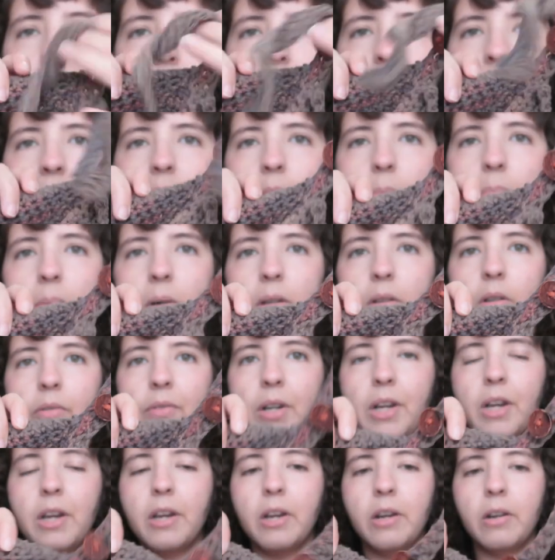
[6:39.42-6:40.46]
This part
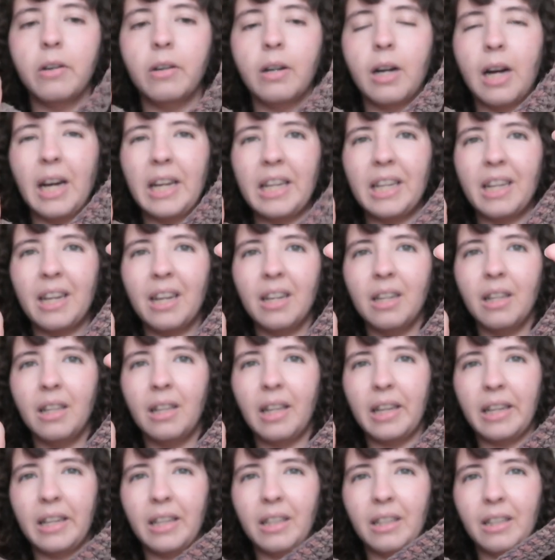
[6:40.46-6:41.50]
over here, I kind of
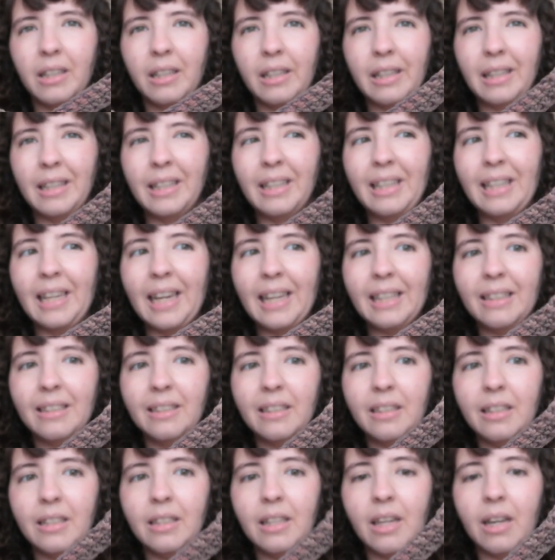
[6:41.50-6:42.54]
like guess
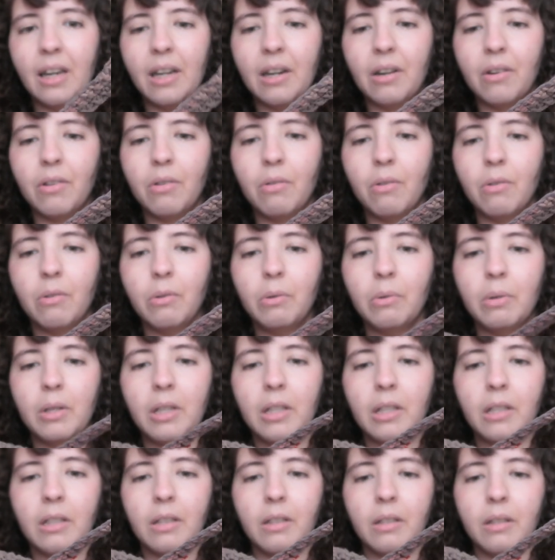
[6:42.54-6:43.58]
it. I don't know.
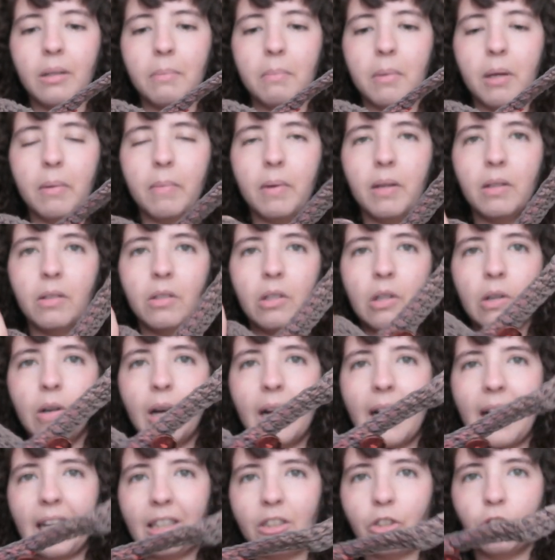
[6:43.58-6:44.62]
Maybe it's not
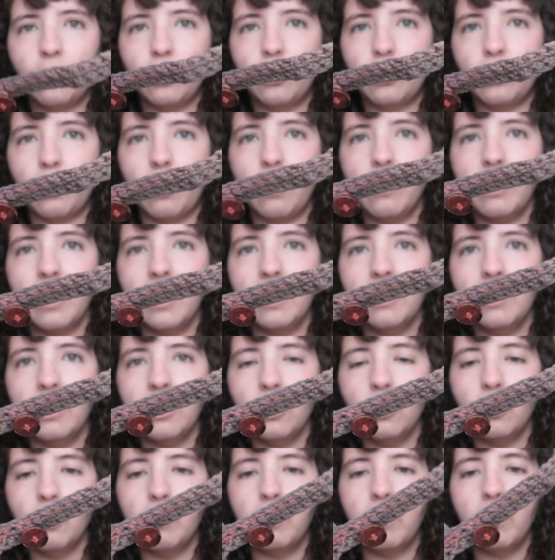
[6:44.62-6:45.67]
as strong as
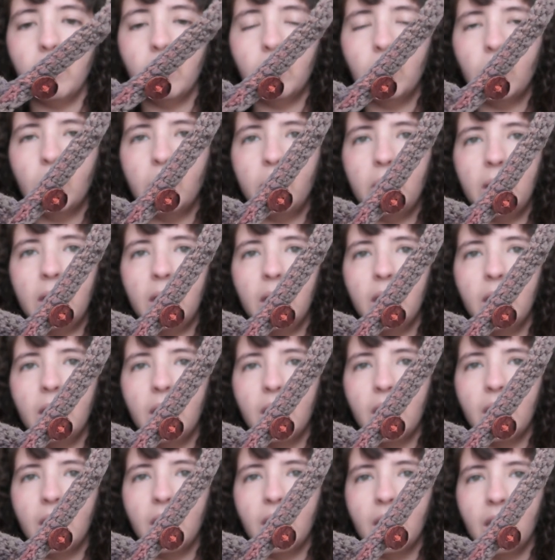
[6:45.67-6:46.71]
it's supposed to be.
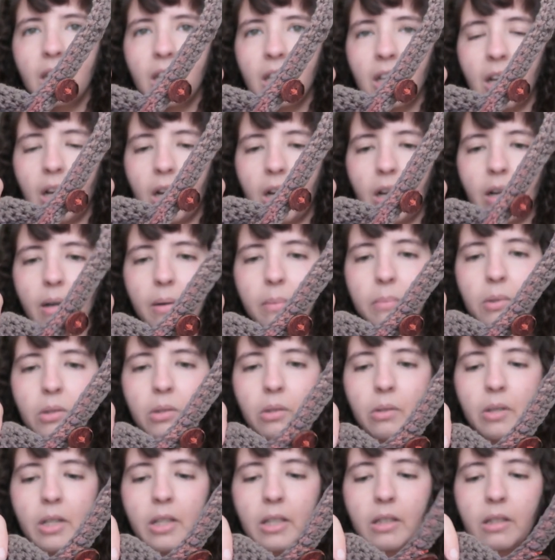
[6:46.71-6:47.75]

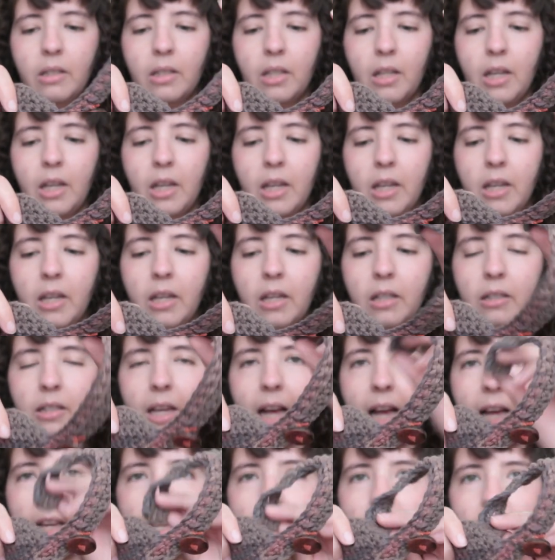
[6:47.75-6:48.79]
So he is
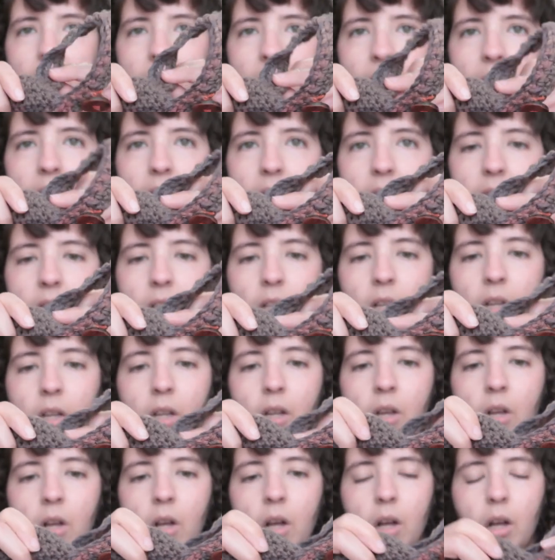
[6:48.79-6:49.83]
hanging this
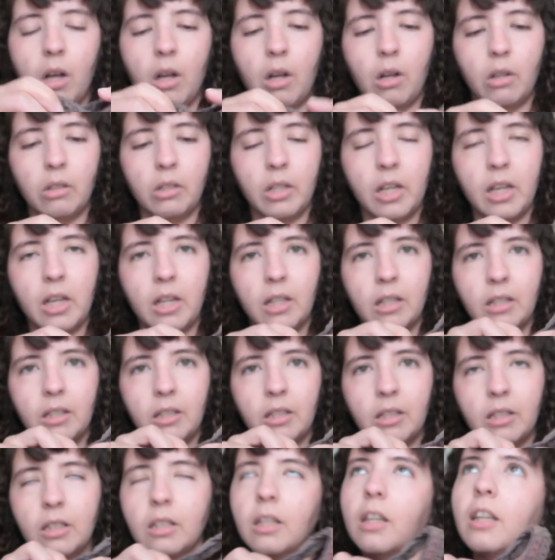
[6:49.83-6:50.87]
on
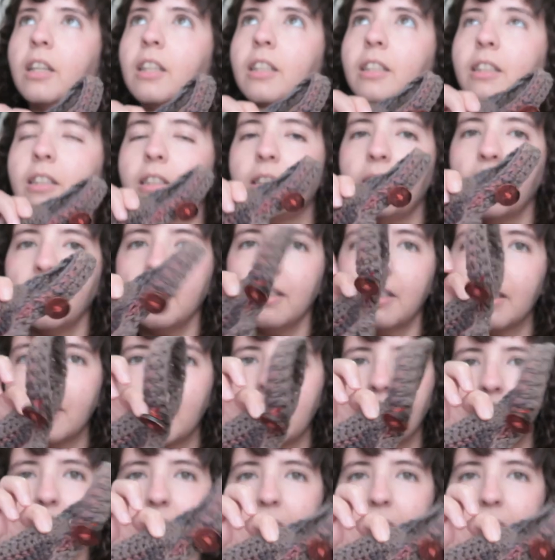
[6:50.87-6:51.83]
his desk